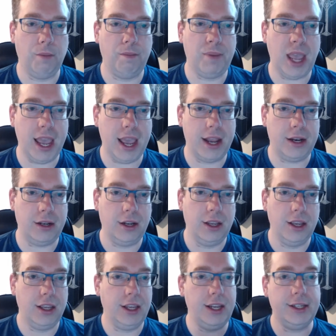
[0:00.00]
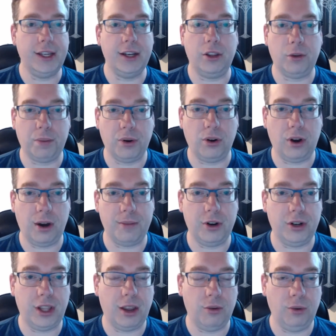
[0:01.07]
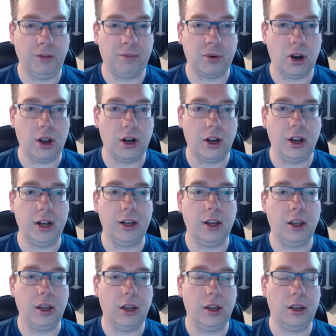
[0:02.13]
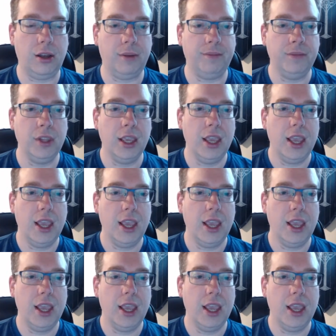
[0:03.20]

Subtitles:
Ben, he's another programmer that we've brought on.